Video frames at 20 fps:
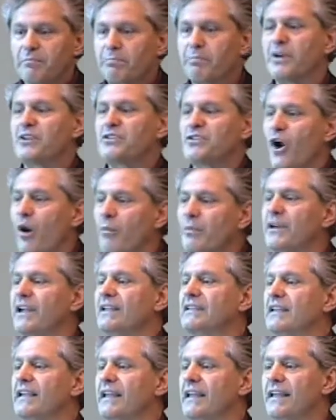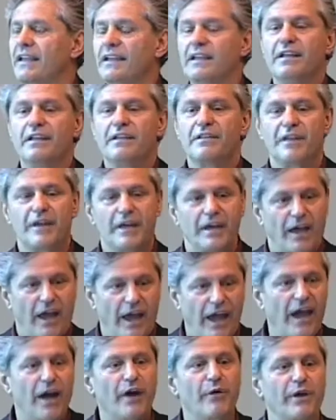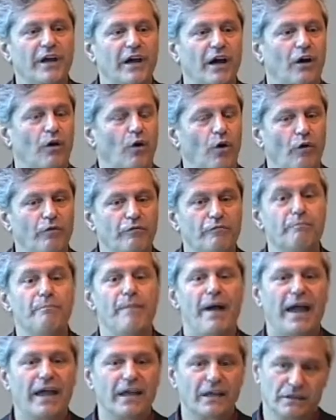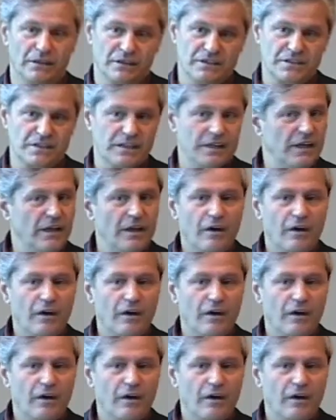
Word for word: predominantly the area of males.